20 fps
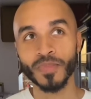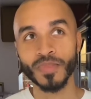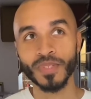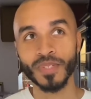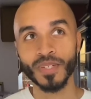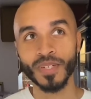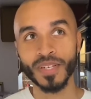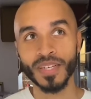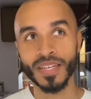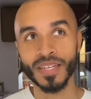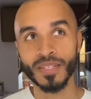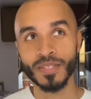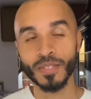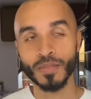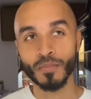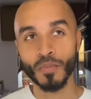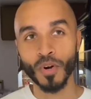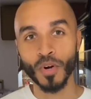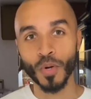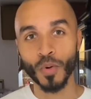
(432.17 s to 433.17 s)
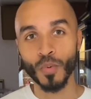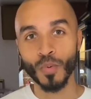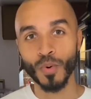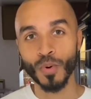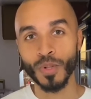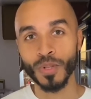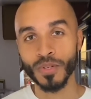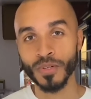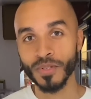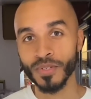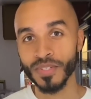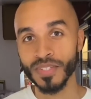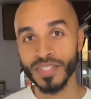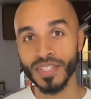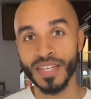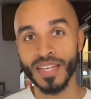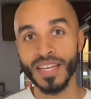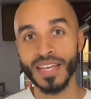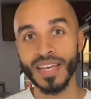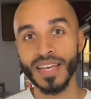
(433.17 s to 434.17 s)
against Mark Wohlers,
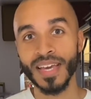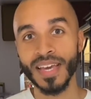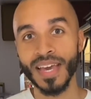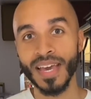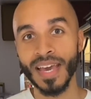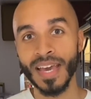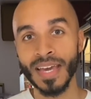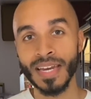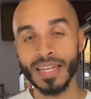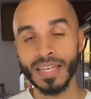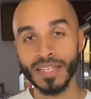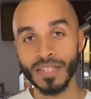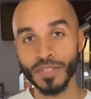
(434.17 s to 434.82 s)
And his